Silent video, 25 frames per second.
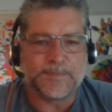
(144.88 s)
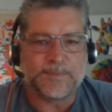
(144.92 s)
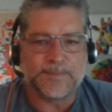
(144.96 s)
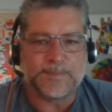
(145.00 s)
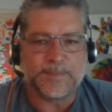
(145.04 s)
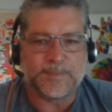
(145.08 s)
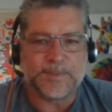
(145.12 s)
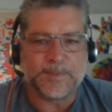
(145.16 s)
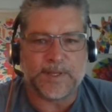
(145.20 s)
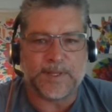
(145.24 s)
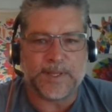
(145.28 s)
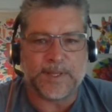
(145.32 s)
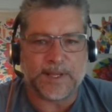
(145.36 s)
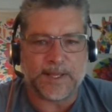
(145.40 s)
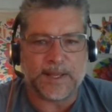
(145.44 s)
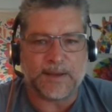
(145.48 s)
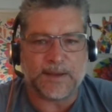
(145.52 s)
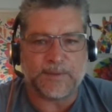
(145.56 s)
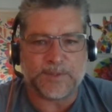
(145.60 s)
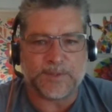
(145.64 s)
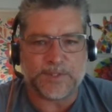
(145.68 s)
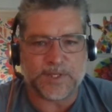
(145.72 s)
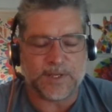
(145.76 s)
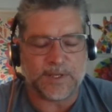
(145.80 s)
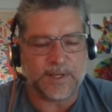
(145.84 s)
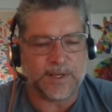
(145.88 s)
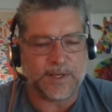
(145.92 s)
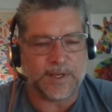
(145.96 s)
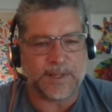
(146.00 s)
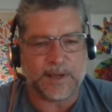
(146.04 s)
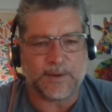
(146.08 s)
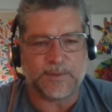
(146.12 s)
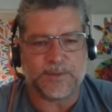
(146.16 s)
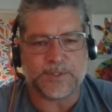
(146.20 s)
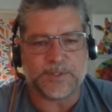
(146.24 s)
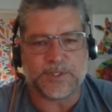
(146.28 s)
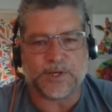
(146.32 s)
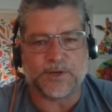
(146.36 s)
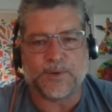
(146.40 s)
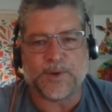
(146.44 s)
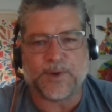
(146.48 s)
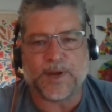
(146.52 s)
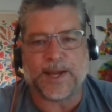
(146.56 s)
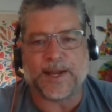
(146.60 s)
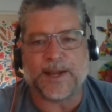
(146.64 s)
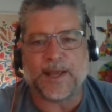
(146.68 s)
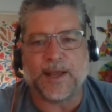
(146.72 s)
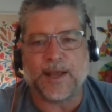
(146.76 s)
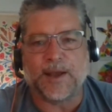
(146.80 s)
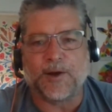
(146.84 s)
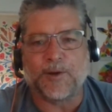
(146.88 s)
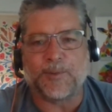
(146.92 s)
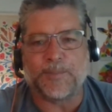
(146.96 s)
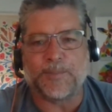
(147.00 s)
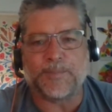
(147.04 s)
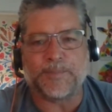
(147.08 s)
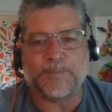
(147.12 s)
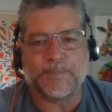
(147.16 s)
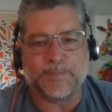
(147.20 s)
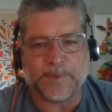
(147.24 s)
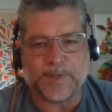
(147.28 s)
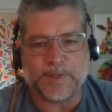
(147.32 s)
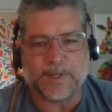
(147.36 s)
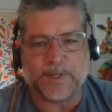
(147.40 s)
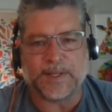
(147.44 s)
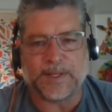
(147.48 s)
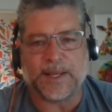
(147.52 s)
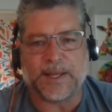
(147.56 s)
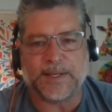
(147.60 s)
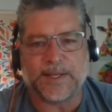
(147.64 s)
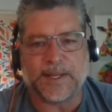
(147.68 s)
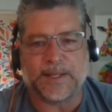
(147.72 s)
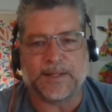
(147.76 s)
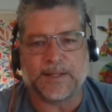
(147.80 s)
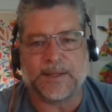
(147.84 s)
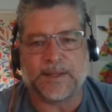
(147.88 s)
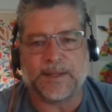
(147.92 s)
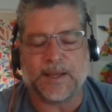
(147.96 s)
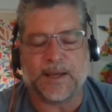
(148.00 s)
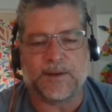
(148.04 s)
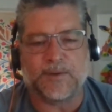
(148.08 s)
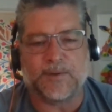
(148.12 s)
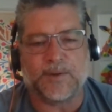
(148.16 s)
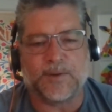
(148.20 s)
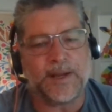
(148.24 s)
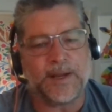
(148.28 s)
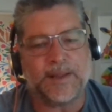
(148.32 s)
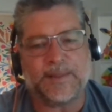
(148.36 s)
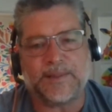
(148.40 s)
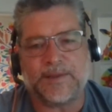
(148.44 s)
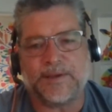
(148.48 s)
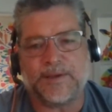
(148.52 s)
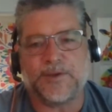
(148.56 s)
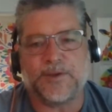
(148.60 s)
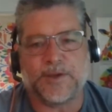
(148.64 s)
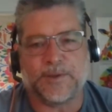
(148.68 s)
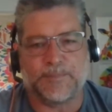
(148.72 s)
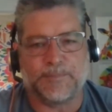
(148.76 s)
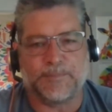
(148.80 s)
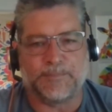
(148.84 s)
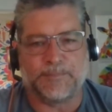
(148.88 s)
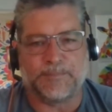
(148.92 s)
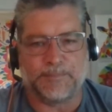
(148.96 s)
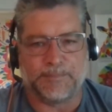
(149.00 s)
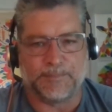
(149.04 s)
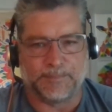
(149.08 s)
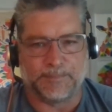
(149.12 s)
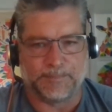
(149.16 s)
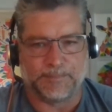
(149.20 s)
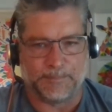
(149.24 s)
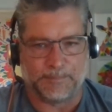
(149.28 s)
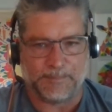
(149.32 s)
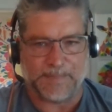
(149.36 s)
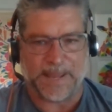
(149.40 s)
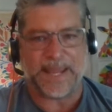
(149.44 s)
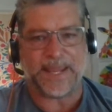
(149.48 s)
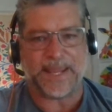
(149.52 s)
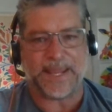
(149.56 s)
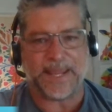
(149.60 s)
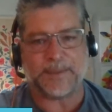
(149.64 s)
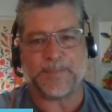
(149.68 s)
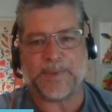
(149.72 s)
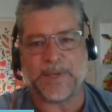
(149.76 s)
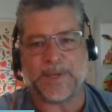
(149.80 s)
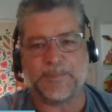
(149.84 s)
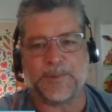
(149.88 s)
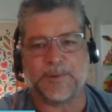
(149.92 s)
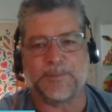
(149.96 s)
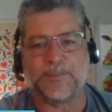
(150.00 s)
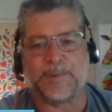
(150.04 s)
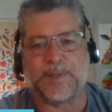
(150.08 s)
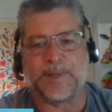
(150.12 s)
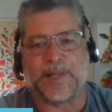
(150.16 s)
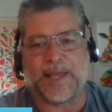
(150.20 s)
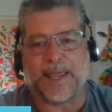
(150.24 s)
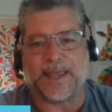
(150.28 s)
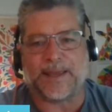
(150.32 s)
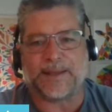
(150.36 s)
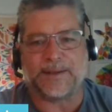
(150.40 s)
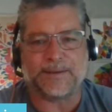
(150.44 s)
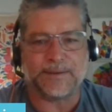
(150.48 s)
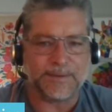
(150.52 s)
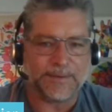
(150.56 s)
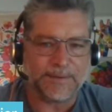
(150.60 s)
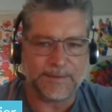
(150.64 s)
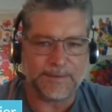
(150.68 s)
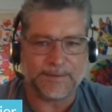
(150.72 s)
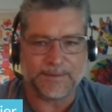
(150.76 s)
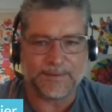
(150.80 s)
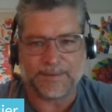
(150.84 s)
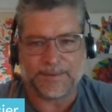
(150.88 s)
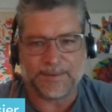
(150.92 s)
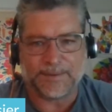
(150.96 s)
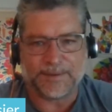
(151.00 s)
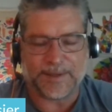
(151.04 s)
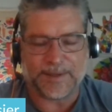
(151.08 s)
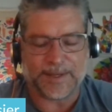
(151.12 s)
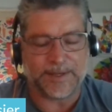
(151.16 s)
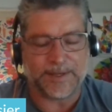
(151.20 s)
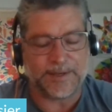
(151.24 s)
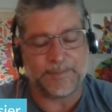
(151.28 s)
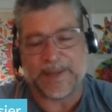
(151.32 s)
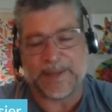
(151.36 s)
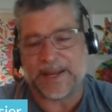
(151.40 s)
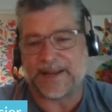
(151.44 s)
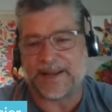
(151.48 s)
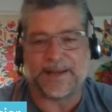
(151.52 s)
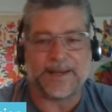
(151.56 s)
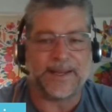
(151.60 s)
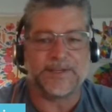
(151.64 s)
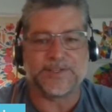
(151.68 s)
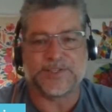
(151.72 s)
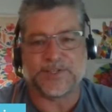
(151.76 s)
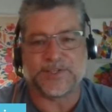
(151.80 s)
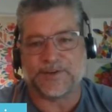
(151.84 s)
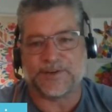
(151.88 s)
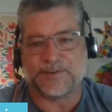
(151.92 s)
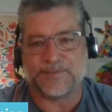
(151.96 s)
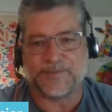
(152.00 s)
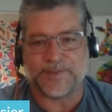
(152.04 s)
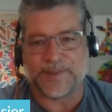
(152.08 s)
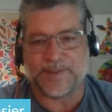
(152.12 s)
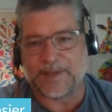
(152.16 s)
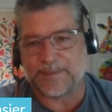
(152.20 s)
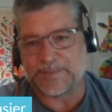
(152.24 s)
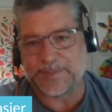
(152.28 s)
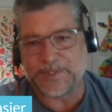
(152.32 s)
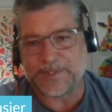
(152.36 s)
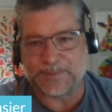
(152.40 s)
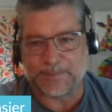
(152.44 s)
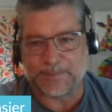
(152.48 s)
so I think that was a great help in that daily huddle. Anything you can make people plan, and you made it easier for them to